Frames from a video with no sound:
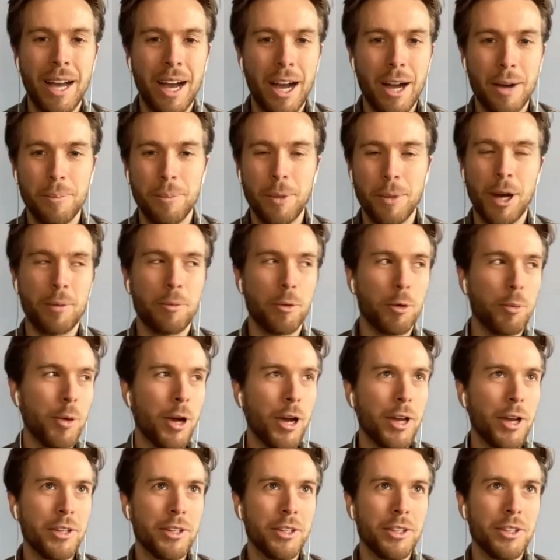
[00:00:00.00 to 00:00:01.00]
I'm
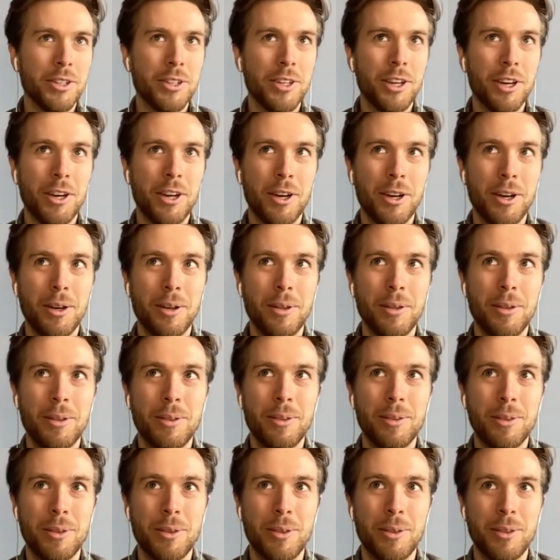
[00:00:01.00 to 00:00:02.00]
reminded
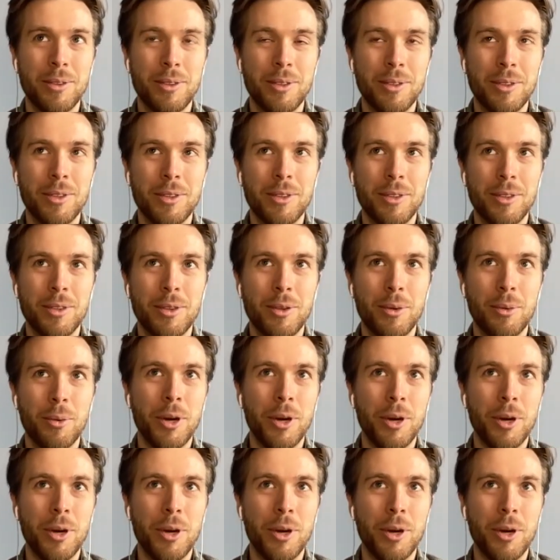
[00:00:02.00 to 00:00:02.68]
the